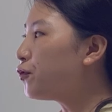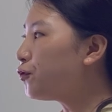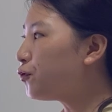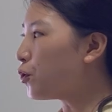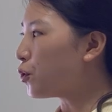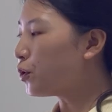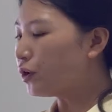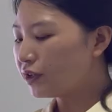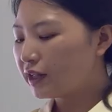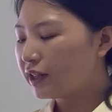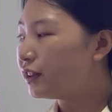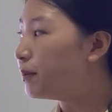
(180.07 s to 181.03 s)

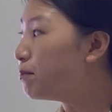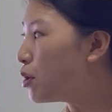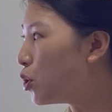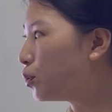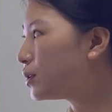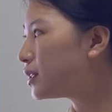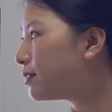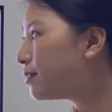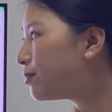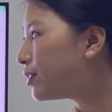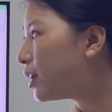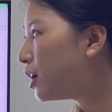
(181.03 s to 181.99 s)
4, the mode.
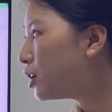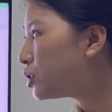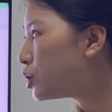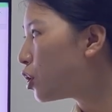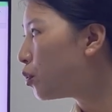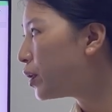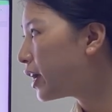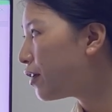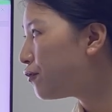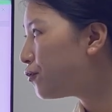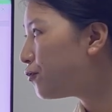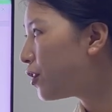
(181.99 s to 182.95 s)
So we
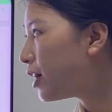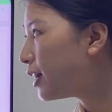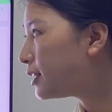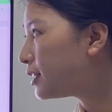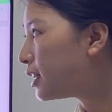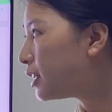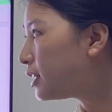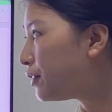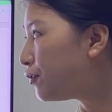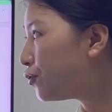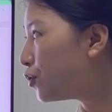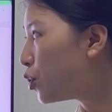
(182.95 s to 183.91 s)
can find the
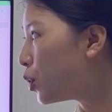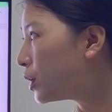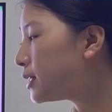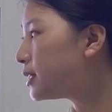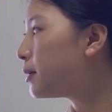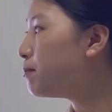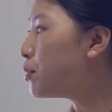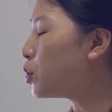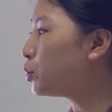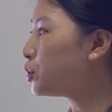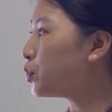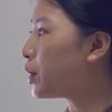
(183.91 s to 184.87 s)
default
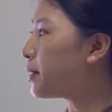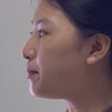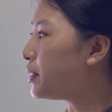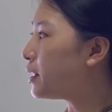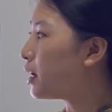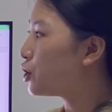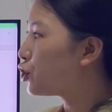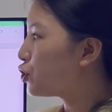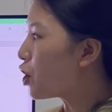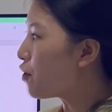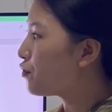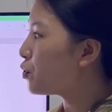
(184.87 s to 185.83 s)
mode will be the
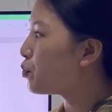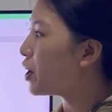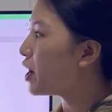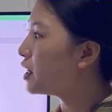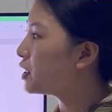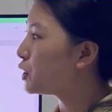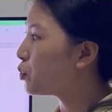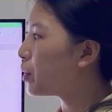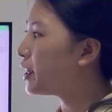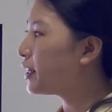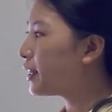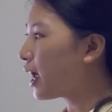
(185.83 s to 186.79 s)
software
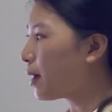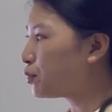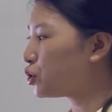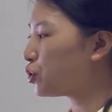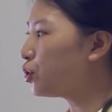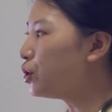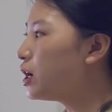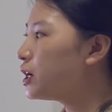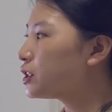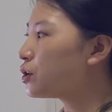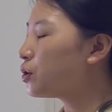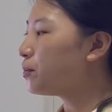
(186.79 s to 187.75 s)
screen capture.
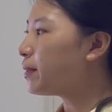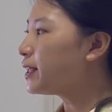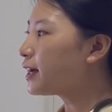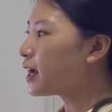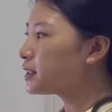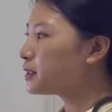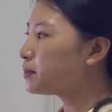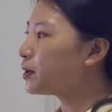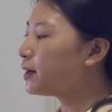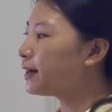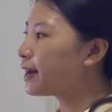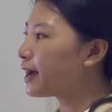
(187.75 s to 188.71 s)
So many
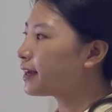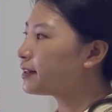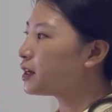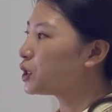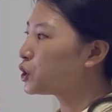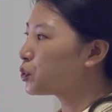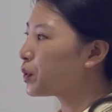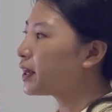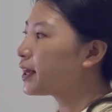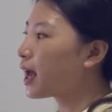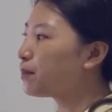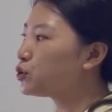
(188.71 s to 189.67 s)
customers like the
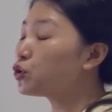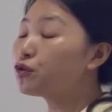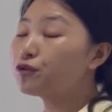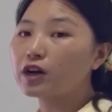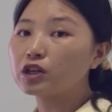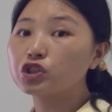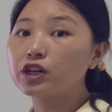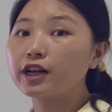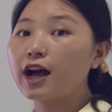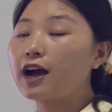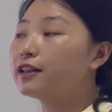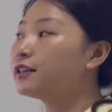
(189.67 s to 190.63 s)
screen capture
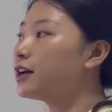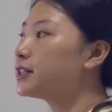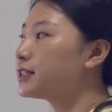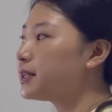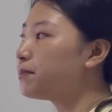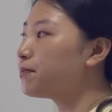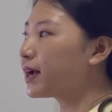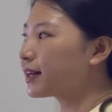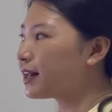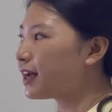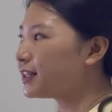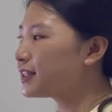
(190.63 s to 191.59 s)
function on the SIM
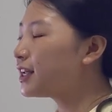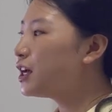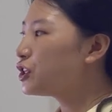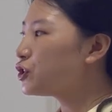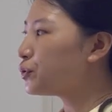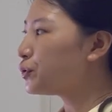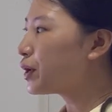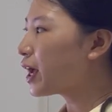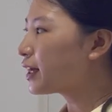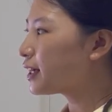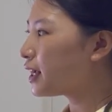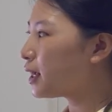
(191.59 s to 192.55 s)
backlights. So you
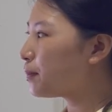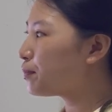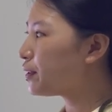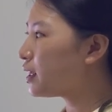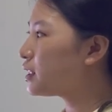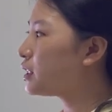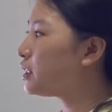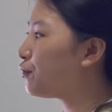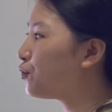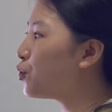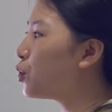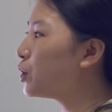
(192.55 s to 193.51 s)
can keep this
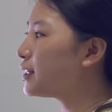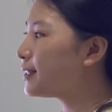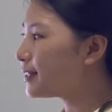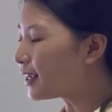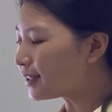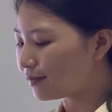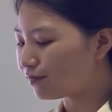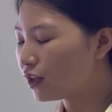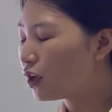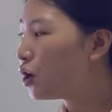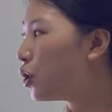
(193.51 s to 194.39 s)
default setting,